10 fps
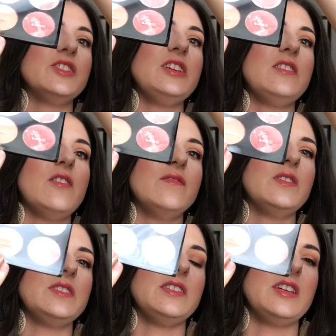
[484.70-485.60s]
sheet
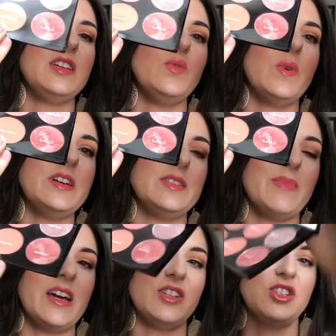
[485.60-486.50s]
over it to tell you what is
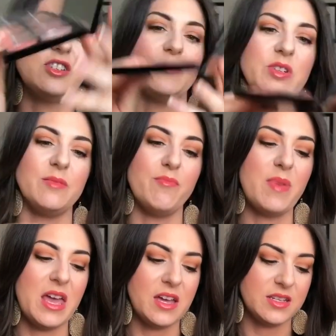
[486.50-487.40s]
matte and shimmer and
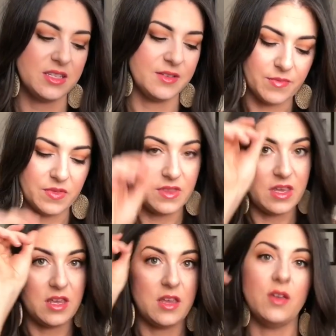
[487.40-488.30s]
baked.
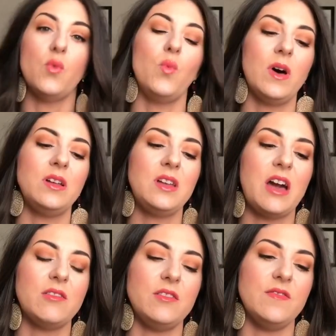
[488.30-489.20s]
The one
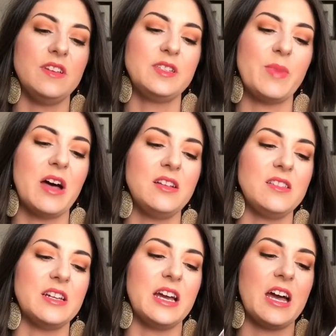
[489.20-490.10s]
out of this
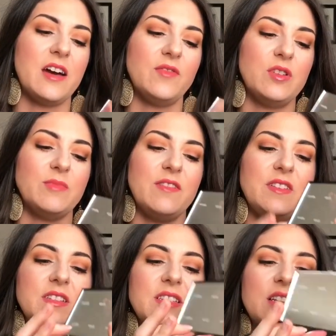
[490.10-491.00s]
palette that I have on my face